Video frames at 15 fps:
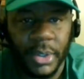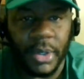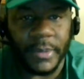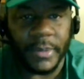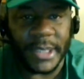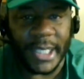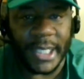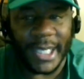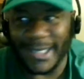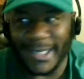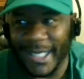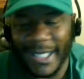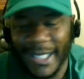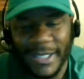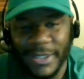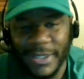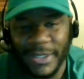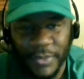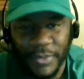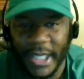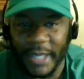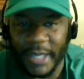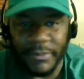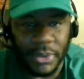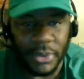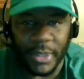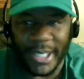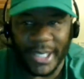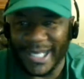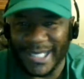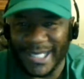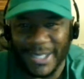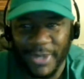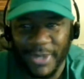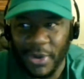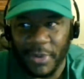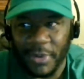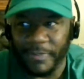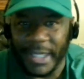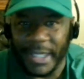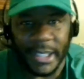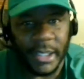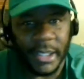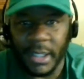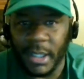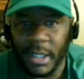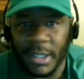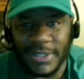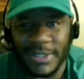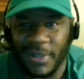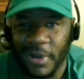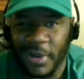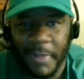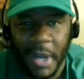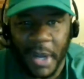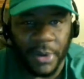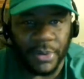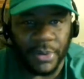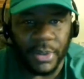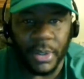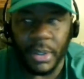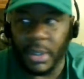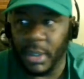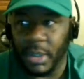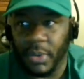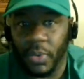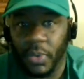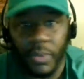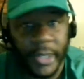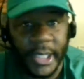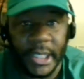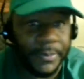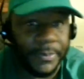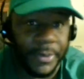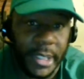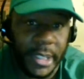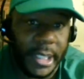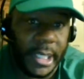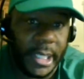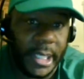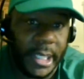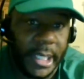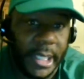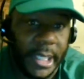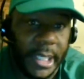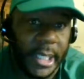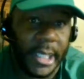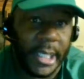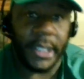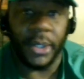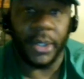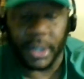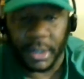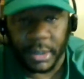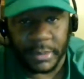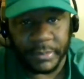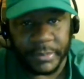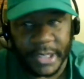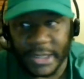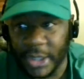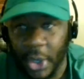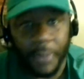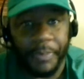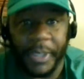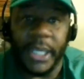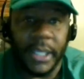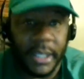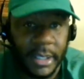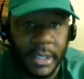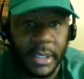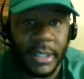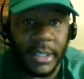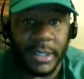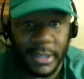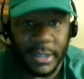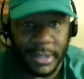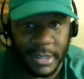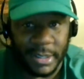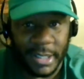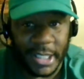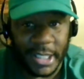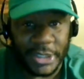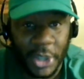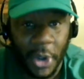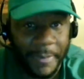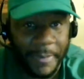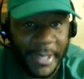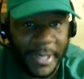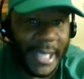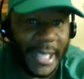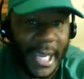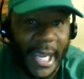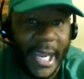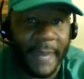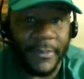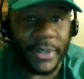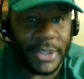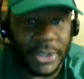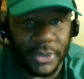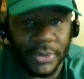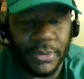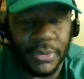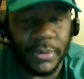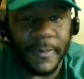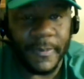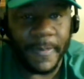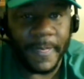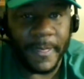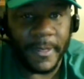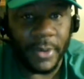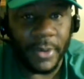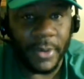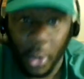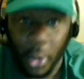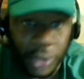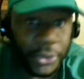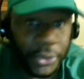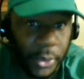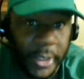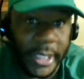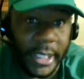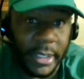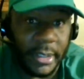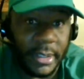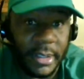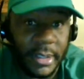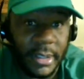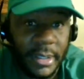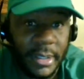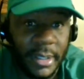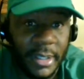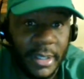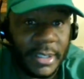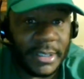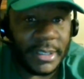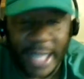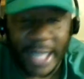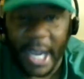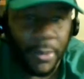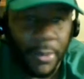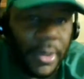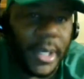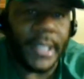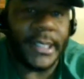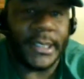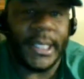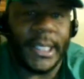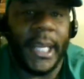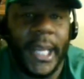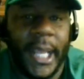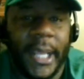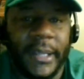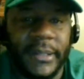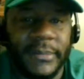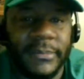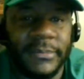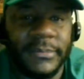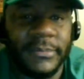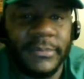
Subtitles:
You know what I'm saying? Then if you keep doing that, then we're gonna be talking about, well, we need to put in Hendon Hooker. It's gonna be it's gonna be a game or two or three that we're gonna say that.